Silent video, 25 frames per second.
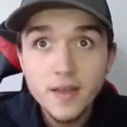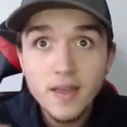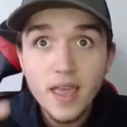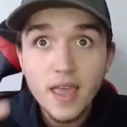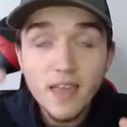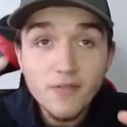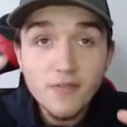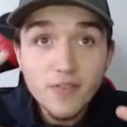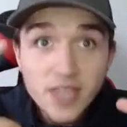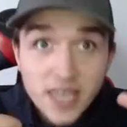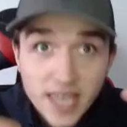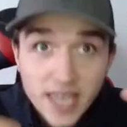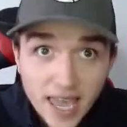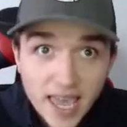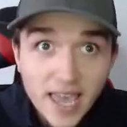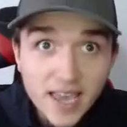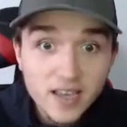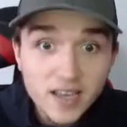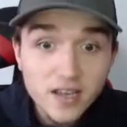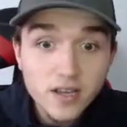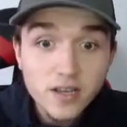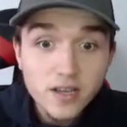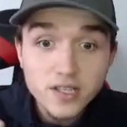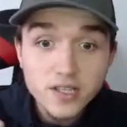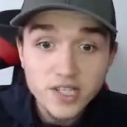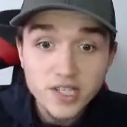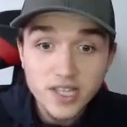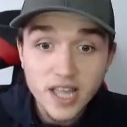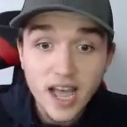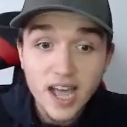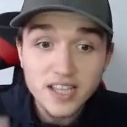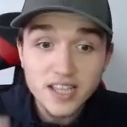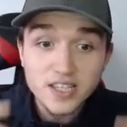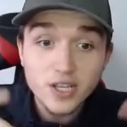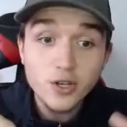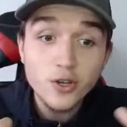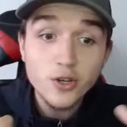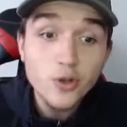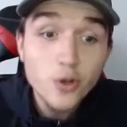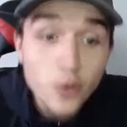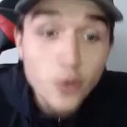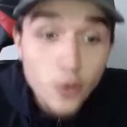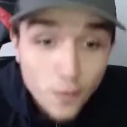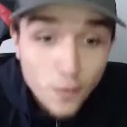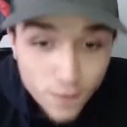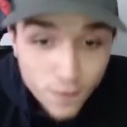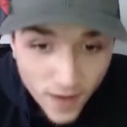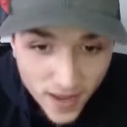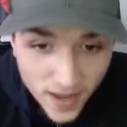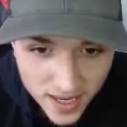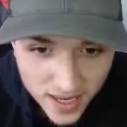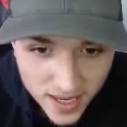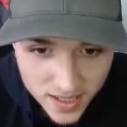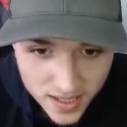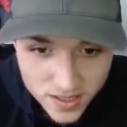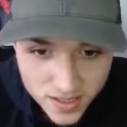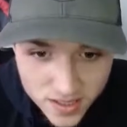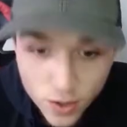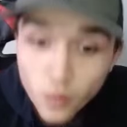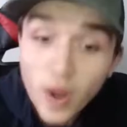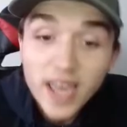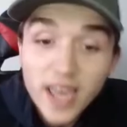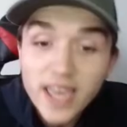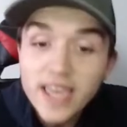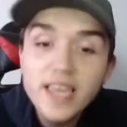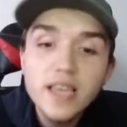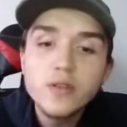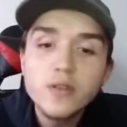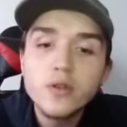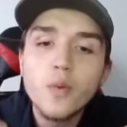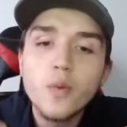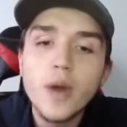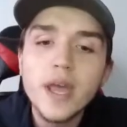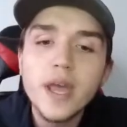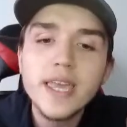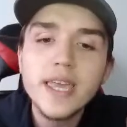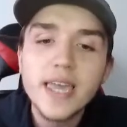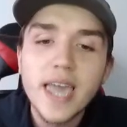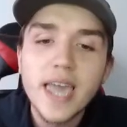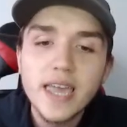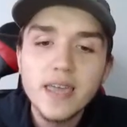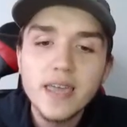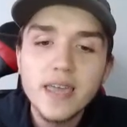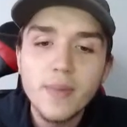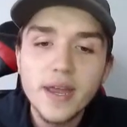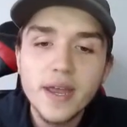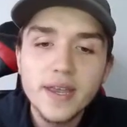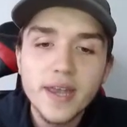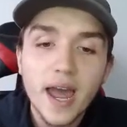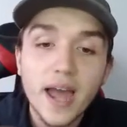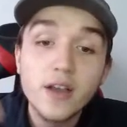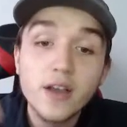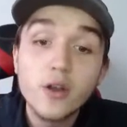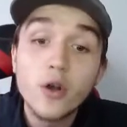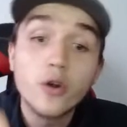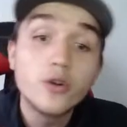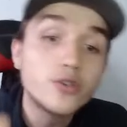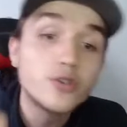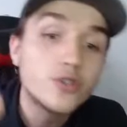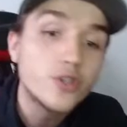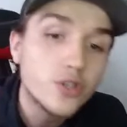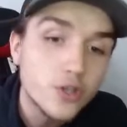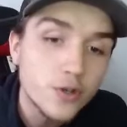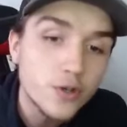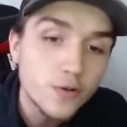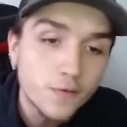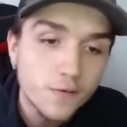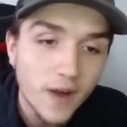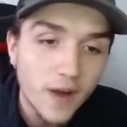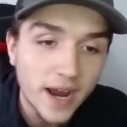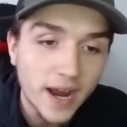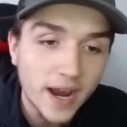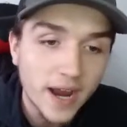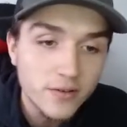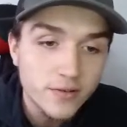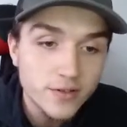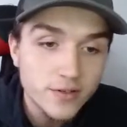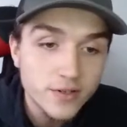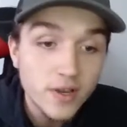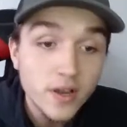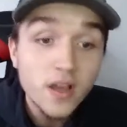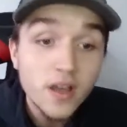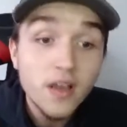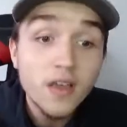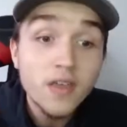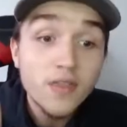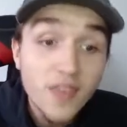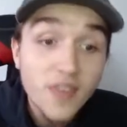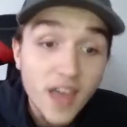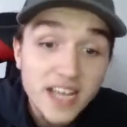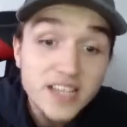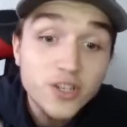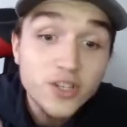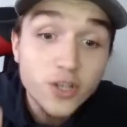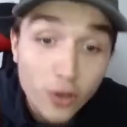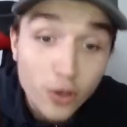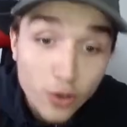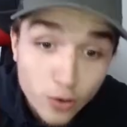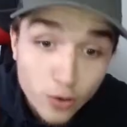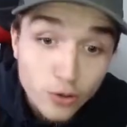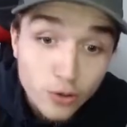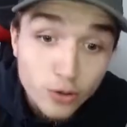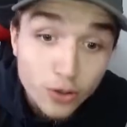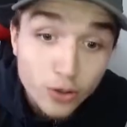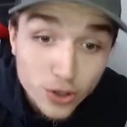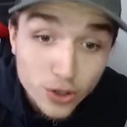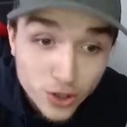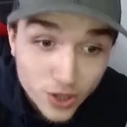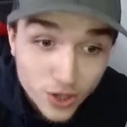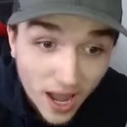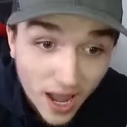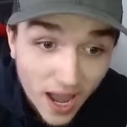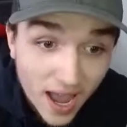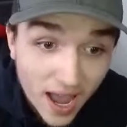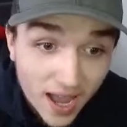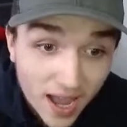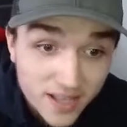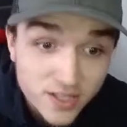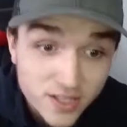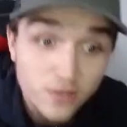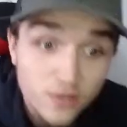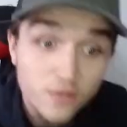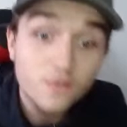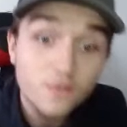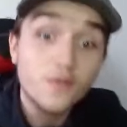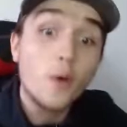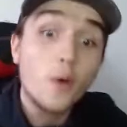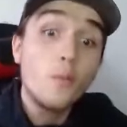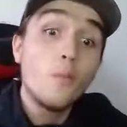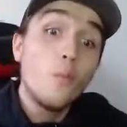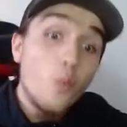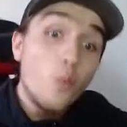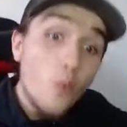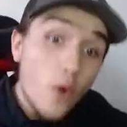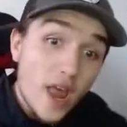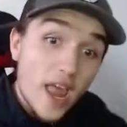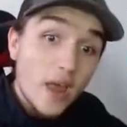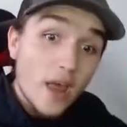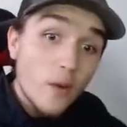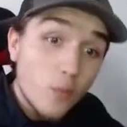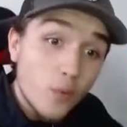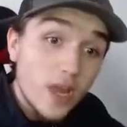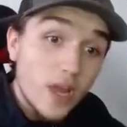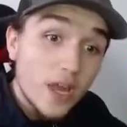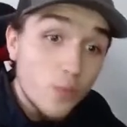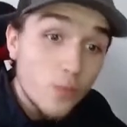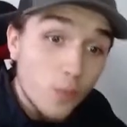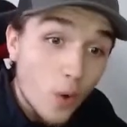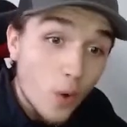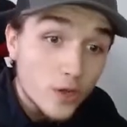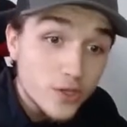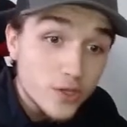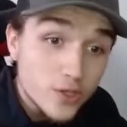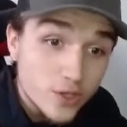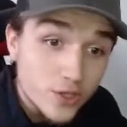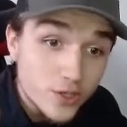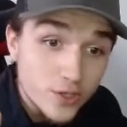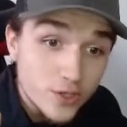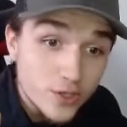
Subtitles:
If Jurgen can start a new phase, the way he came in and got us to 2 finals, that's a good start from where we was.